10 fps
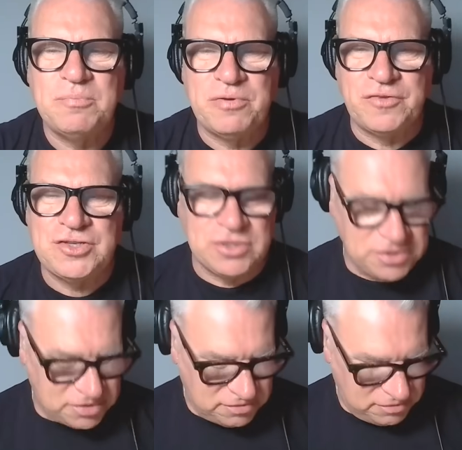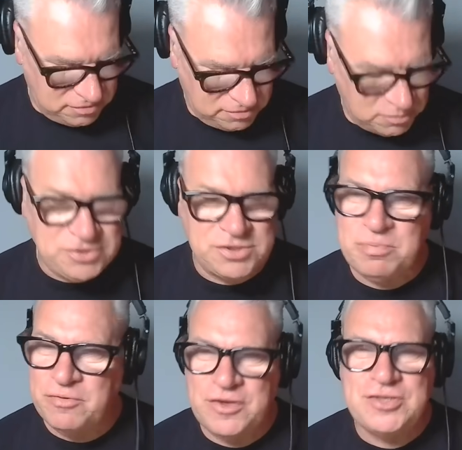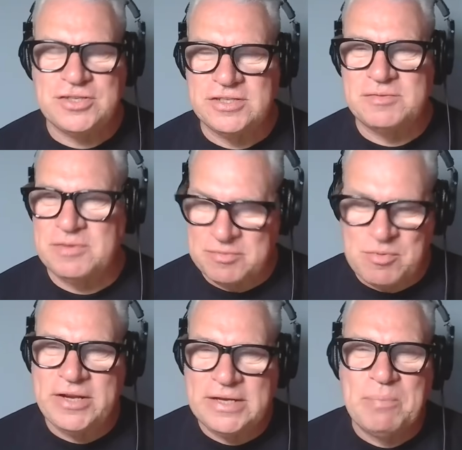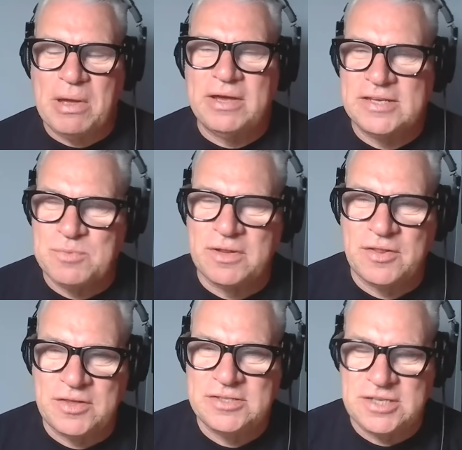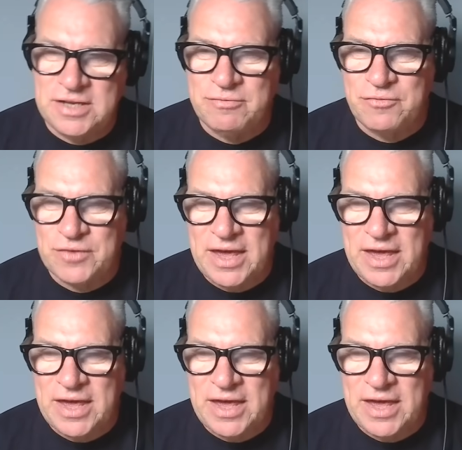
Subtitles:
You're proficient. Once yeah. You're proficient, riding a bike is one of the things that you never